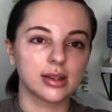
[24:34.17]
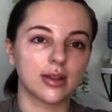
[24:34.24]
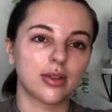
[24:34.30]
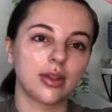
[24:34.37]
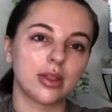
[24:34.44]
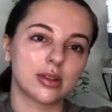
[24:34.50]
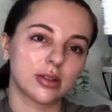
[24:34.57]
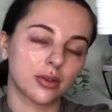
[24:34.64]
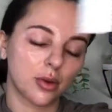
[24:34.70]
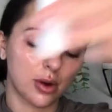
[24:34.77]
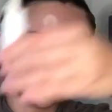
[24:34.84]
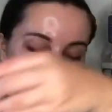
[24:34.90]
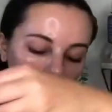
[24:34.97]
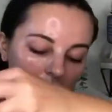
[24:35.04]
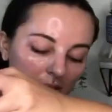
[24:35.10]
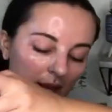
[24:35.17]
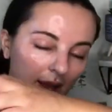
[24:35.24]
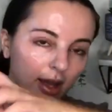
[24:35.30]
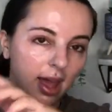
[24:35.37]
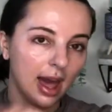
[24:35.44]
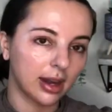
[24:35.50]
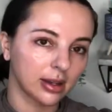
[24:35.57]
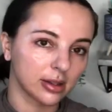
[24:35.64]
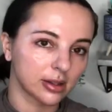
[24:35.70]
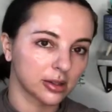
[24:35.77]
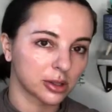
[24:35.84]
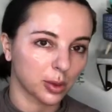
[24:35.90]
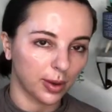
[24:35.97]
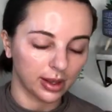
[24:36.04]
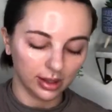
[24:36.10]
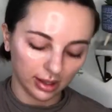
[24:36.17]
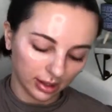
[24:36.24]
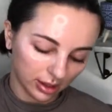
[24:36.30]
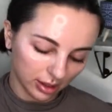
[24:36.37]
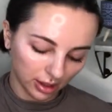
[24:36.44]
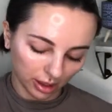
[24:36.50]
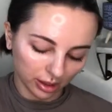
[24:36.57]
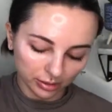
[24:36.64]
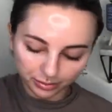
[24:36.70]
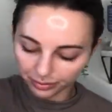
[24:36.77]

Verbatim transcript: And then this, of course, has added squalene in here.